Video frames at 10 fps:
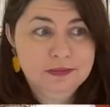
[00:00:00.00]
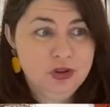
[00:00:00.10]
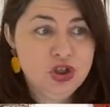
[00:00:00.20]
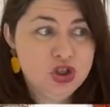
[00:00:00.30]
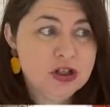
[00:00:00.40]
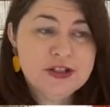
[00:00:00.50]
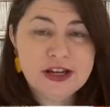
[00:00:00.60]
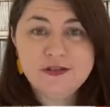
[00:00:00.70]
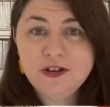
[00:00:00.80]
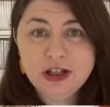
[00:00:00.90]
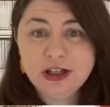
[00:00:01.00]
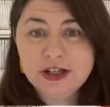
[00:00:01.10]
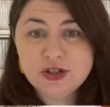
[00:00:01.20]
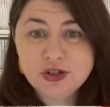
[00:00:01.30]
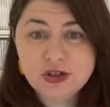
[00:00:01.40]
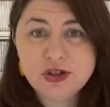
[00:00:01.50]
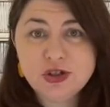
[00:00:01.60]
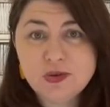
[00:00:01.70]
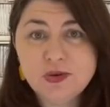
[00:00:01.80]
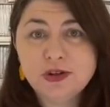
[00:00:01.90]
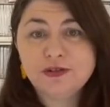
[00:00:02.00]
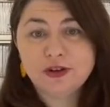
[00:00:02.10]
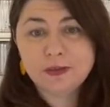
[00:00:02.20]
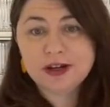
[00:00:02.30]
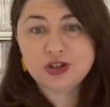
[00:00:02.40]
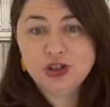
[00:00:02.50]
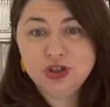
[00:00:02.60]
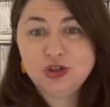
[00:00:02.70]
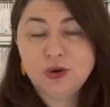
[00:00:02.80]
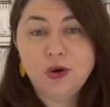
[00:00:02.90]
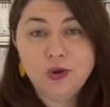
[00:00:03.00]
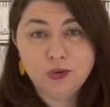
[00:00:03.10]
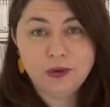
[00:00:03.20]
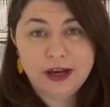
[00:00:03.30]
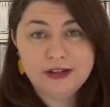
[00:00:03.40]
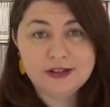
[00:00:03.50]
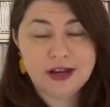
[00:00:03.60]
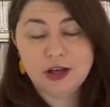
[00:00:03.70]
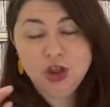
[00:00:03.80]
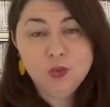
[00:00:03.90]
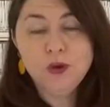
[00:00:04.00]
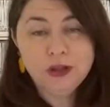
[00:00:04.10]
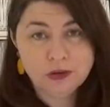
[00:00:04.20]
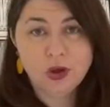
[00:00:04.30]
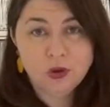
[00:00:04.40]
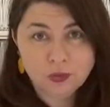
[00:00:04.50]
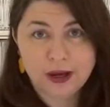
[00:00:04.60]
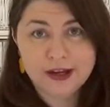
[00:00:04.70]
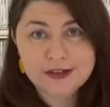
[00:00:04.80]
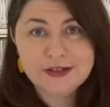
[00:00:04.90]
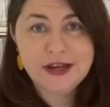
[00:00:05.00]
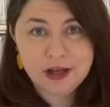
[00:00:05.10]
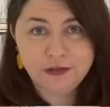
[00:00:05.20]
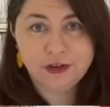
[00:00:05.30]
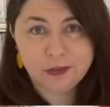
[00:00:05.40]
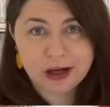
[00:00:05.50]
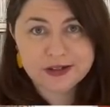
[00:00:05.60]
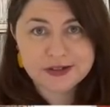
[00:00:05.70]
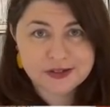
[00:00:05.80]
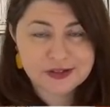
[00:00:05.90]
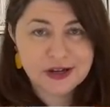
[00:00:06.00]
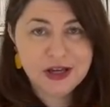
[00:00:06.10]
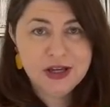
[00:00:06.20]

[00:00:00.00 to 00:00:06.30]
You should definitely, as soon as you order from us, you should always, and you will always, hear from us.